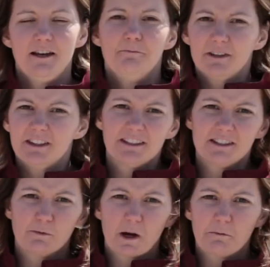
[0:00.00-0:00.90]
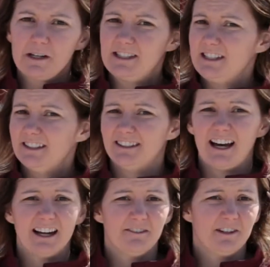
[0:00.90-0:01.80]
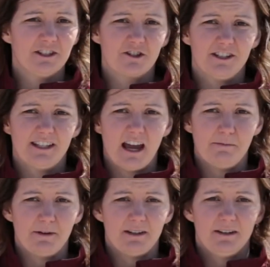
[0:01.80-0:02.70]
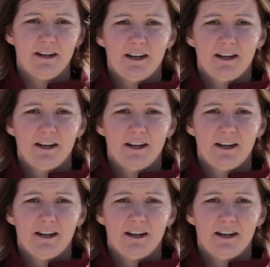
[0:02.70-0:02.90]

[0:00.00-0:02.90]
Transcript: But this is where we see a lot of injuries happen.